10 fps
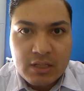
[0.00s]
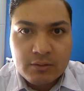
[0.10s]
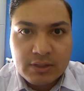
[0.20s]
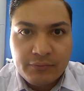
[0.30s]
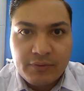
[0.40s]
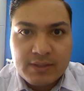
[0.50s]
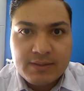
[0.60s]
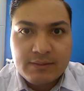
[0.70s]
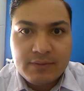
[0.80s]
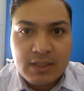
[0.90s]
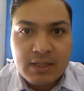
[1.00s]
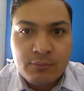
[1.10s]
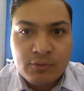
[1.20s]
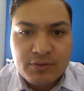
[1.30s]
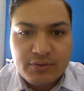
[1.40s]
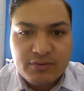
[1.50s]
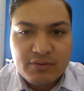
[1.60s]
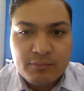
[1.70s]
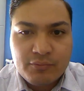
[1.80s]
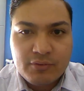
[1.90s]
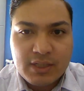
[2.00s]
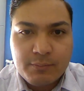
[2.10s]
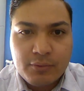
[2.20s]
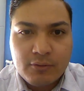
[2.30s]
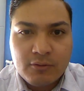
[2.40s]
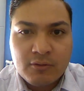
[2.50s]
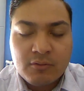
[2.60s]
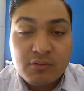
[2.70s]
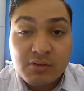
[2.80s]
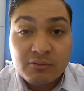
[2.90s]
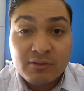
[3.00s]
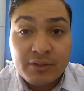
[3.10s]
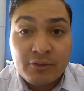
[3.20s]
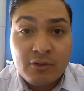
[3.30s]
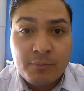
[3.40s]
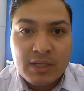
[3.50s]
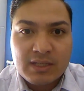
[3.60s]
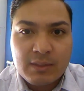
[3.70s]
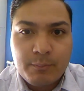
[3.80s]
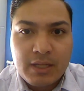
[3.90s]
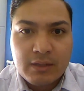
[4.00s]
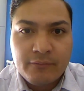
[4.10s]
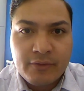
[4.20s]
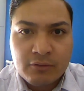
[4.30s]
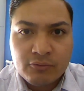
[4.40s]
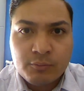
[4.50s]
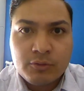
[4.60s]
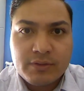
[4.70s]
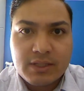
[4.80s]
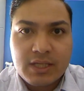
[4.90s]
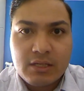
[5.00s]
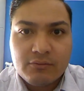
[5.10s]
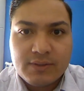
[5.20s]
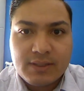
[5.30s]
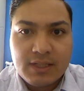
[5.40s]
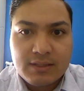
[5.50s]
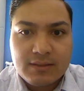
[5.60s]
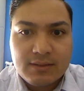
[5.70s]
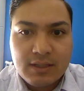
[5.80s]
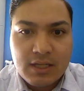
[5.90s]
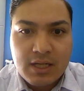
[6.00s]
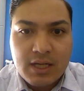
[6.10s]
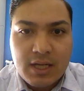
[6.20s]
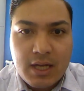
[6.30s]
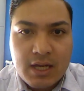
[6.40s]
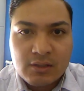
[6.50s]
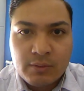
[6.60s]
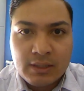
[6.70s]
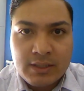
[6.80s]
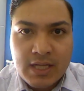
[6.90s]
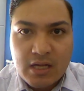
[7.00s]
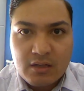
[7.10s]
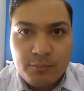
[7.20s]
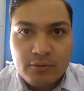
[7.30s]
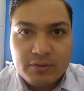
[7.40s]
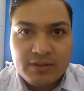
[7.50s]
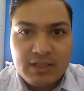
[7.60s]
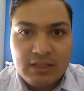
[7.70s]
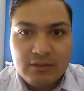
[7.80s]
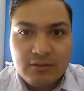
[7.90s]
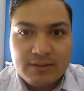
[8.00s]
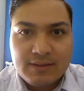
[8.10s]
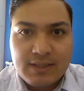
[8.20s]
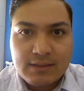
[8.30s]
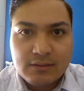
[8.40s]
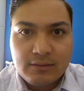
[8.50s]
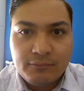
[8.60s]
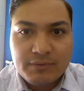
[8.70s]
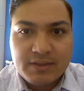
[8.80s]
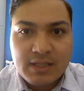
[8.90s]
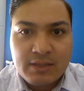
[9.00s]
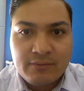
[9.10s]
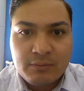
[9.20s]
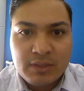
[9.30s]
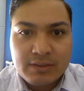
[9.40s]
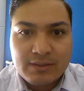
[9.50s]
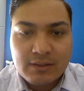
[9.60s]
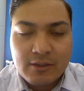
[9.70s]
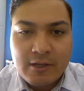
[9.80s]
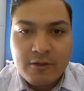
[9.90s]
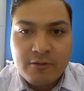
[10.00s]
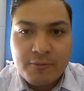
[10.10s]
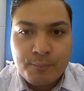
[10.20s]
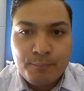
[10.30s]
our defensive game was pretty poor. We were rather open at the back, vulnerable to counterattacks. And when Jacopo Sala got sent off with 7 minutes to go,